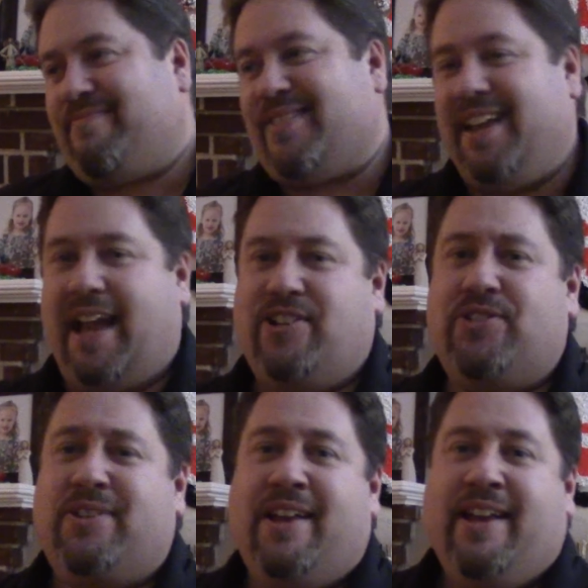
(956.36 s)
Again,
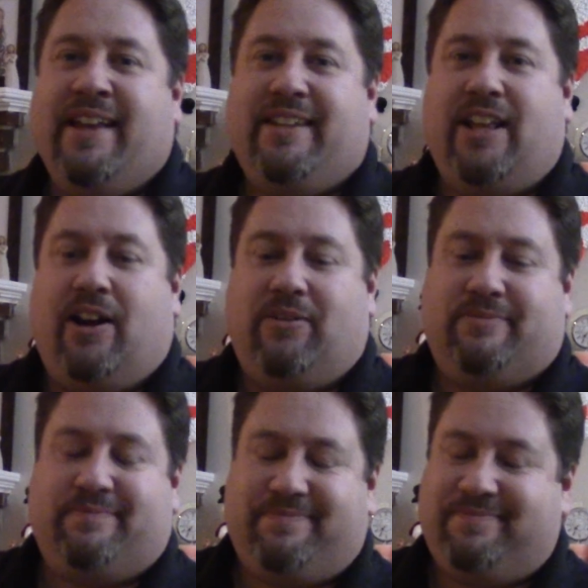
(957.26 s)
just
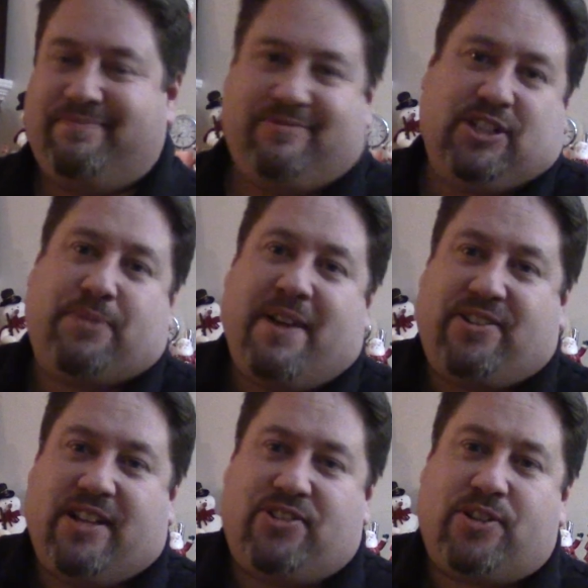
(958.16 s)

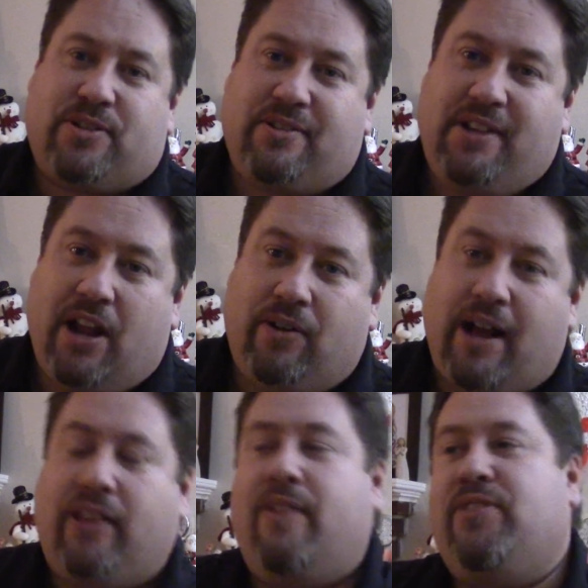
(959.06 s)
makes it just
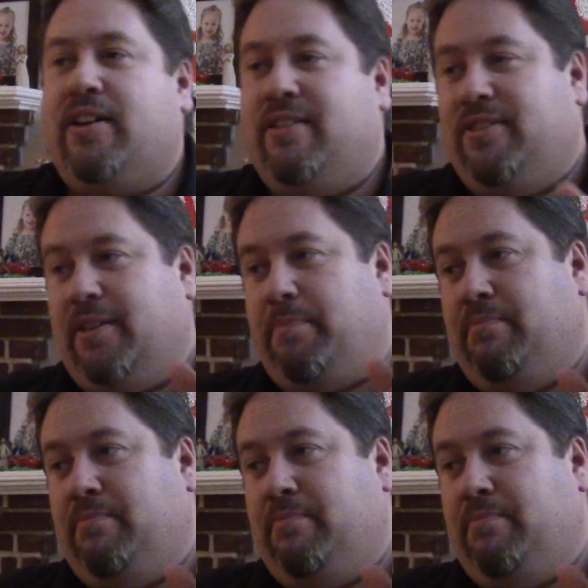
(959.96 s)
I love the